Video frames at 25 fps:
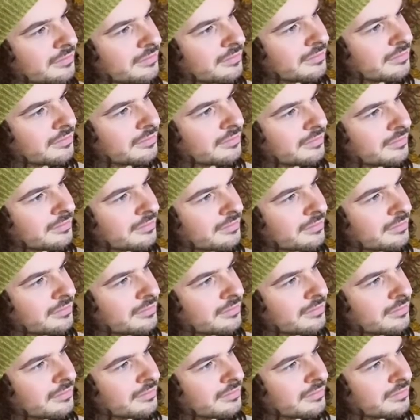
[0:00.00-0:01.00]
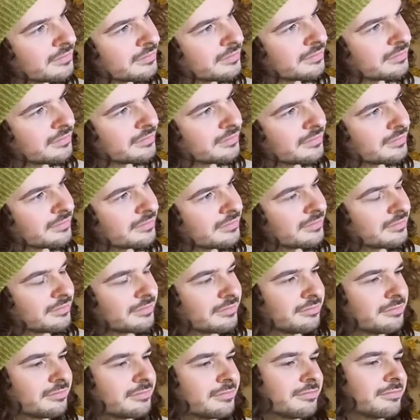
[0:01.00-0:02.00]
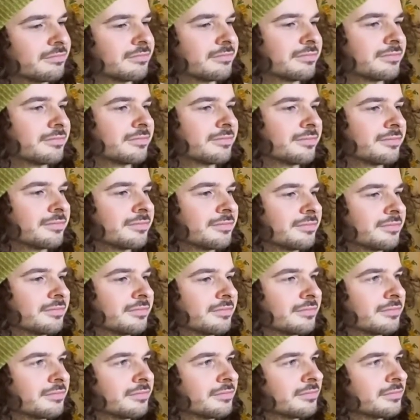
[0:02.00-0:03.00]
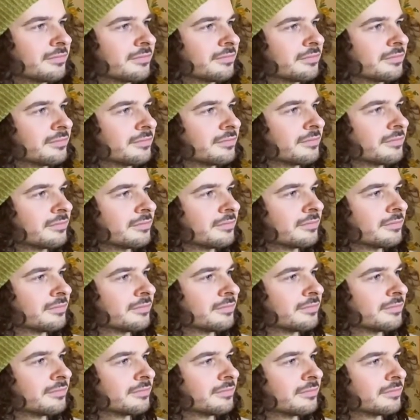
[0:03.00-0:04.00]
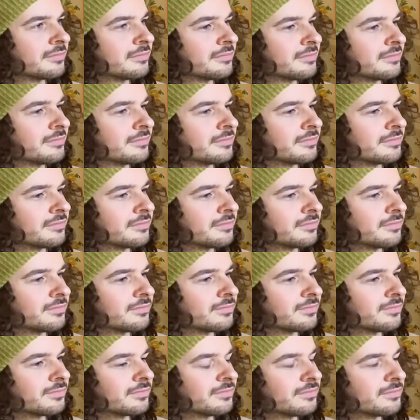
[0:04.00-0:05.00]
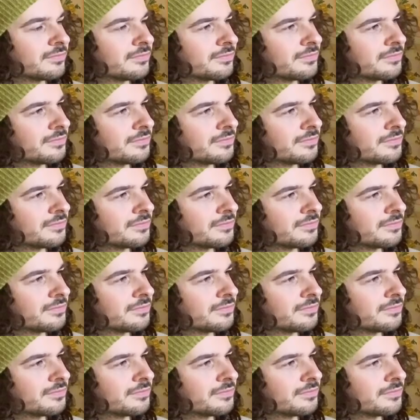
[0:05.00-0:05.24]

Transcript: The person shown says nothing.